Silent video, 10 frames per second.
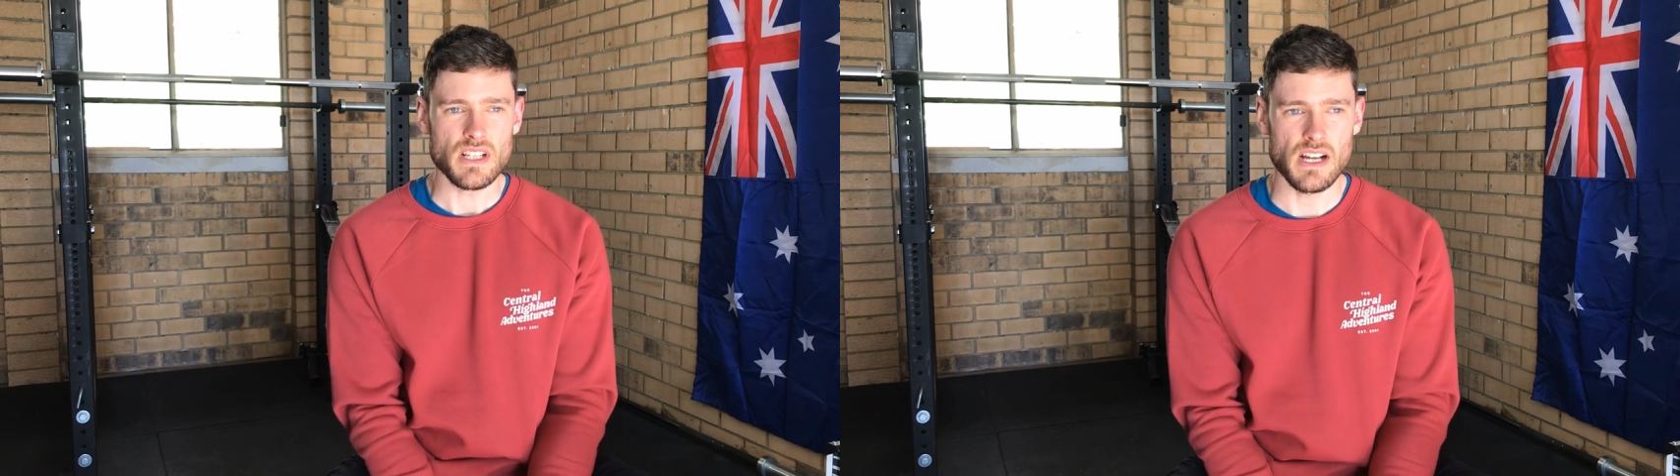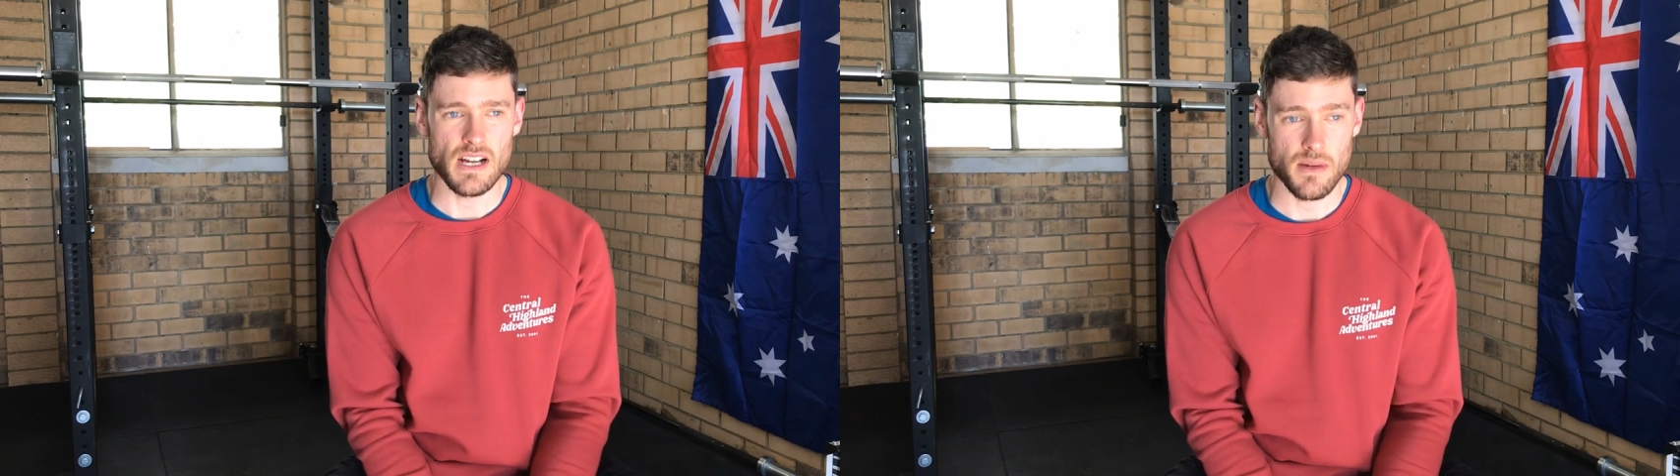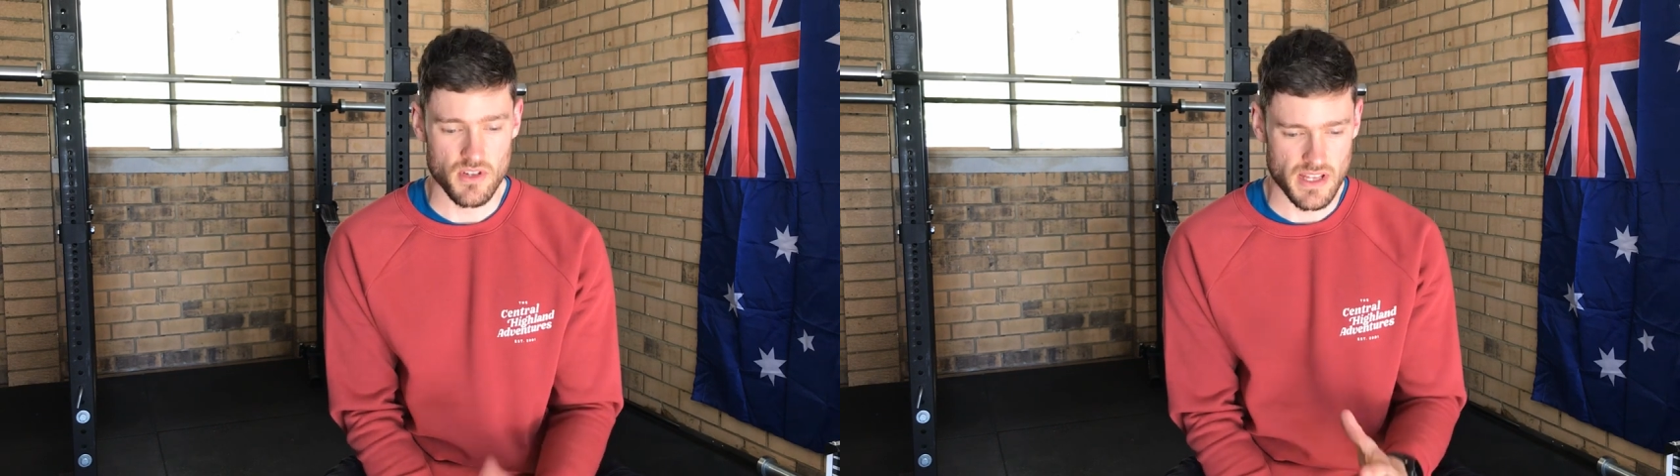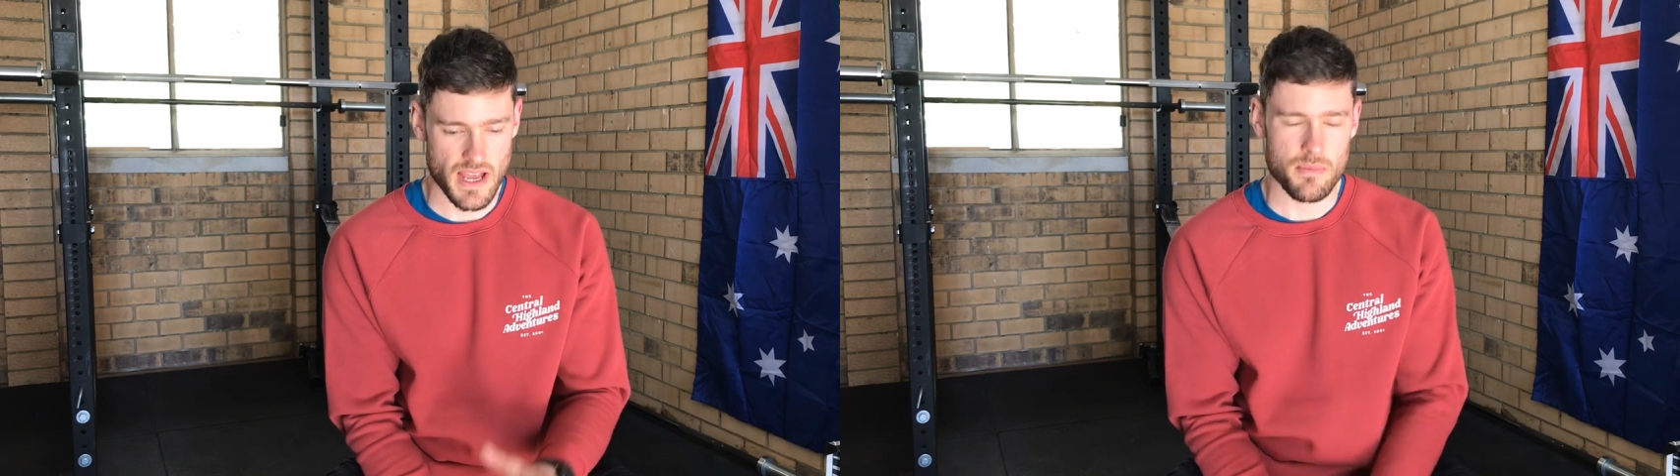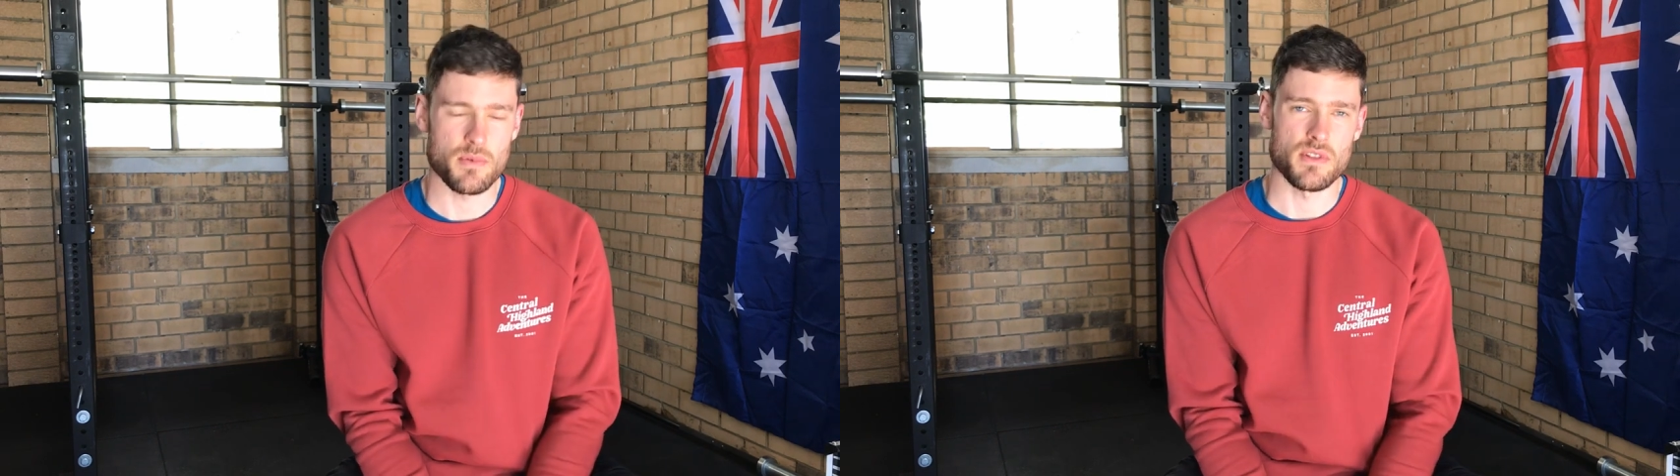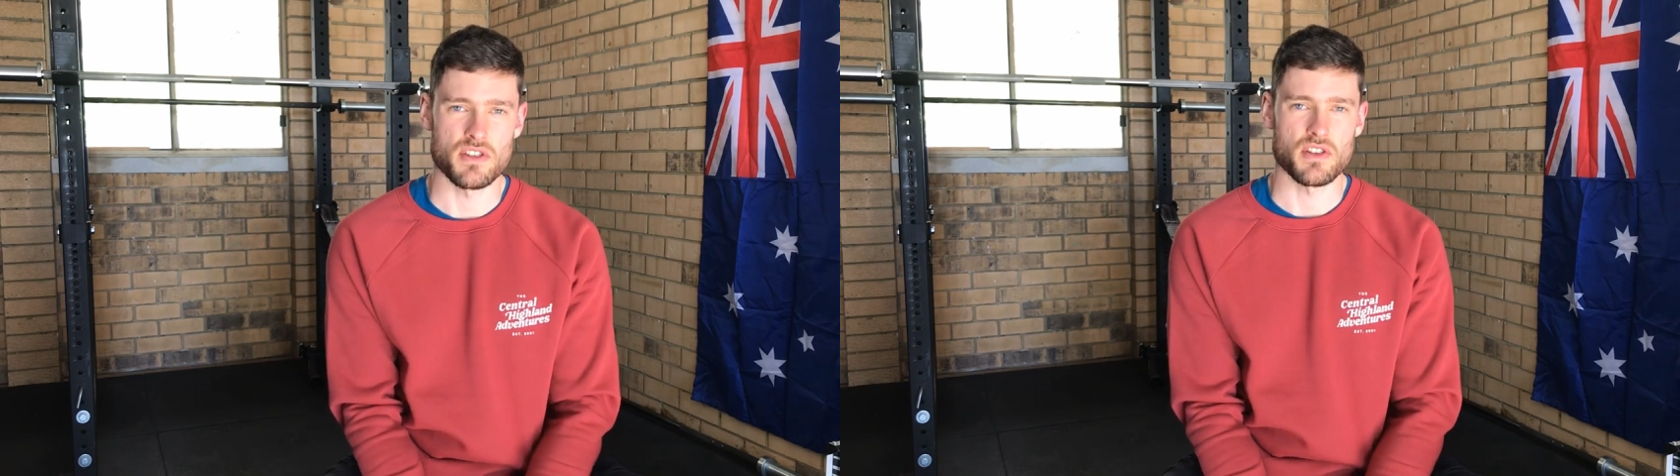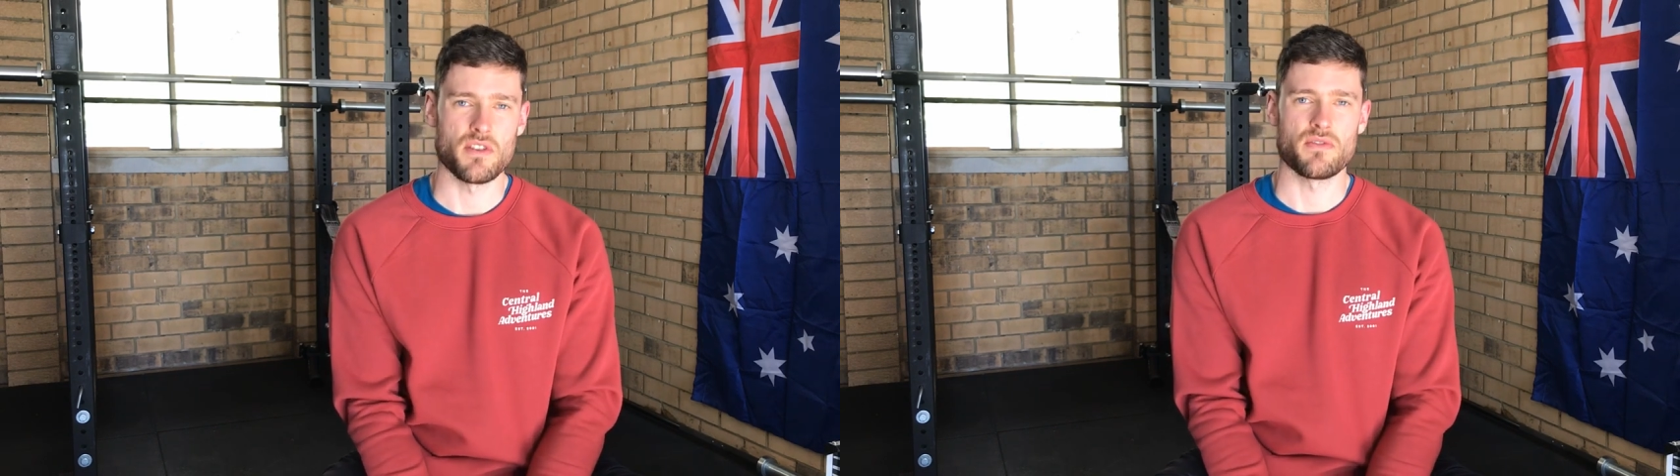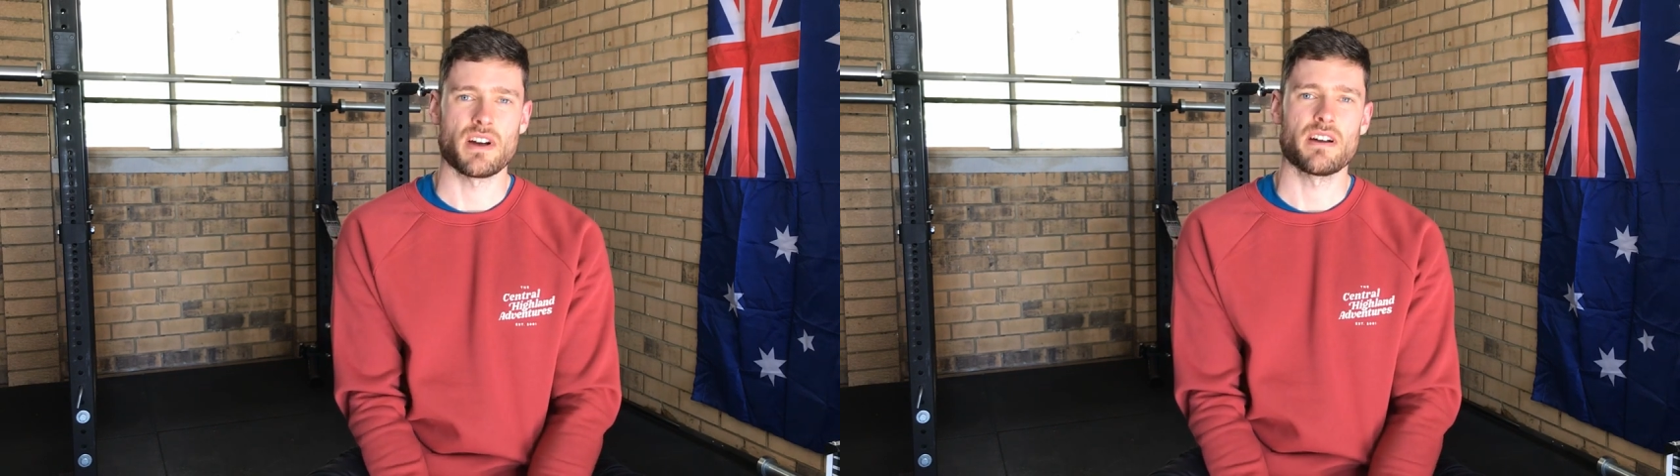I'm really happy with it
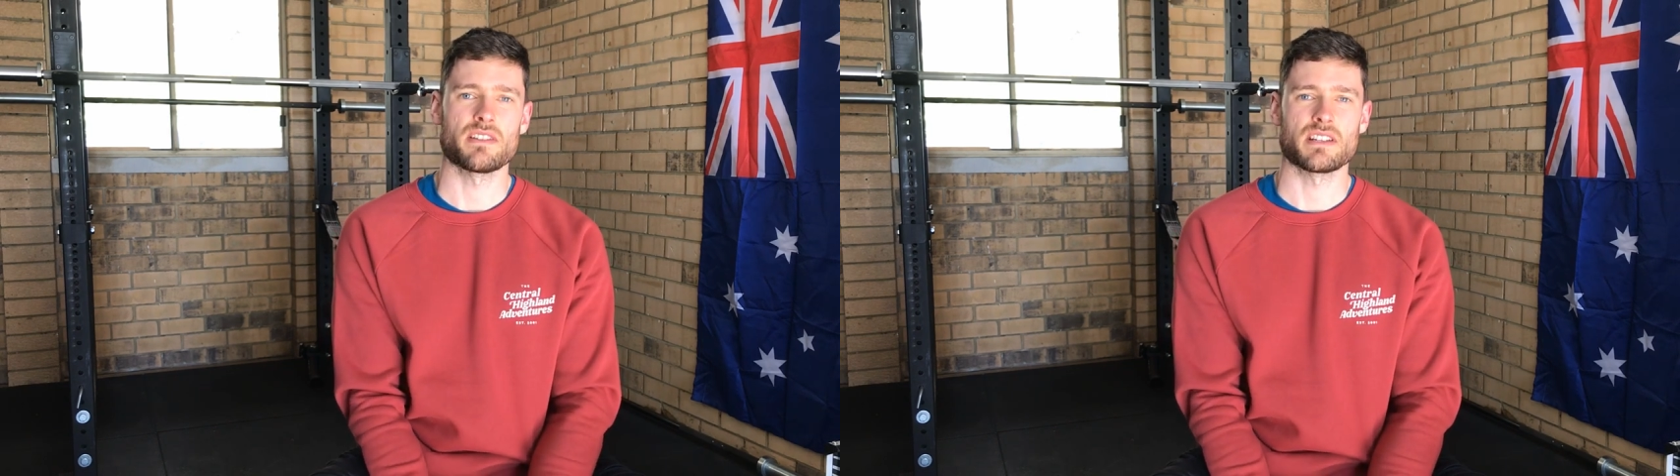so far.